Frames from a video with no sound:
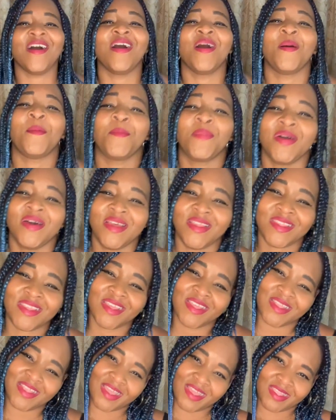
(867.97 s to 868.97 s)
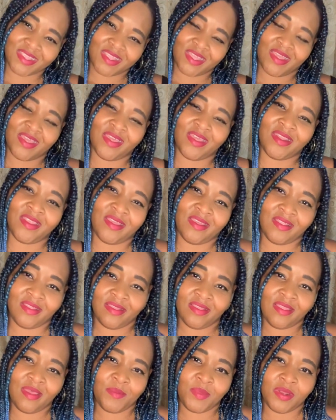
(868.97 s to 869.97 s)
But like I said,
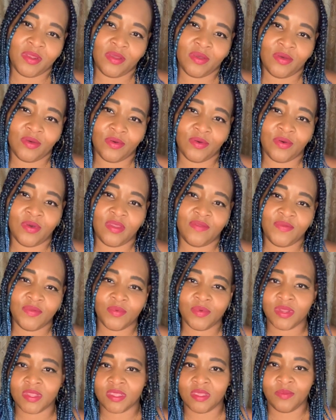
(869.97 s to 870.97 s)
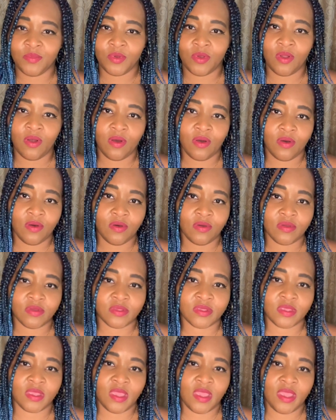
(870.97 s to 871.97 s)
let me know if you want to see more
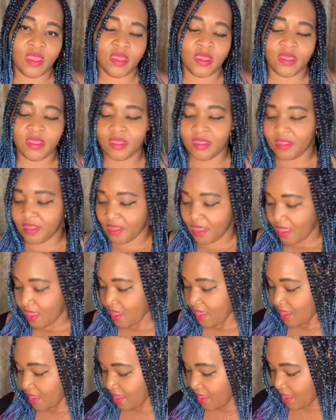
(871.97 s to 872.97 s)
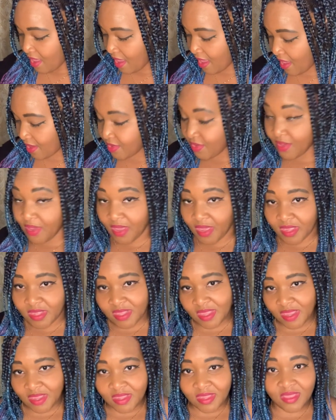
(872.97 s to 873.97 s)
hauls and how you guys
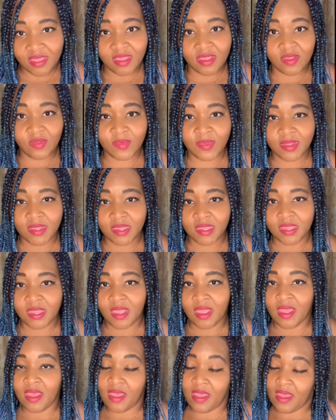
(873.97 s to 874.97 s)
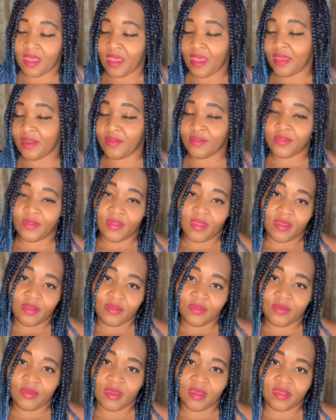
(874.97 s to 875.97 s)
liked this one. I don't know how
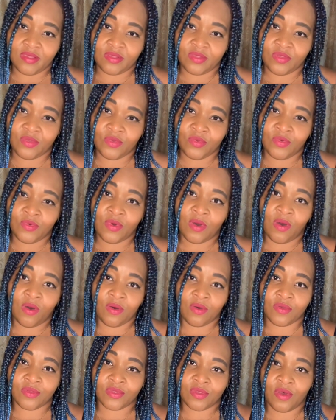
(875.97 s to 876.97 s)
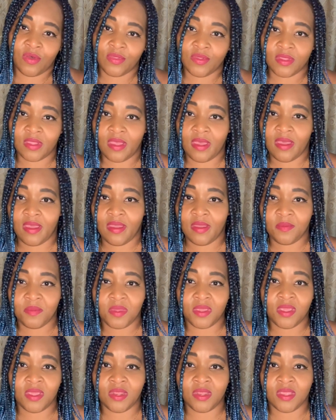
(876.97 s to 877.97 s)
you guys do hauls all the time.
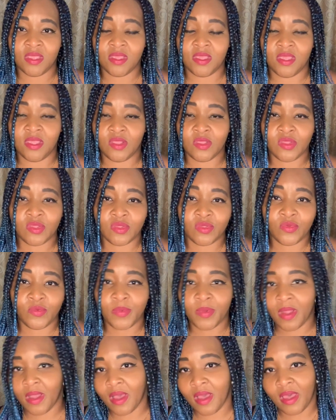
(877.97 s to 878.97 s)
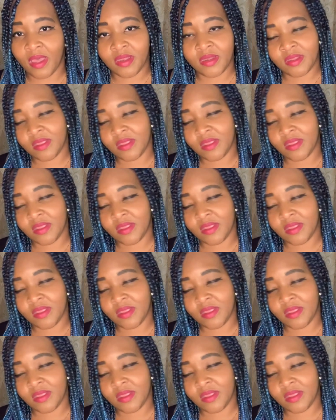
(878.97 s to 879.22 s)
It gets super hot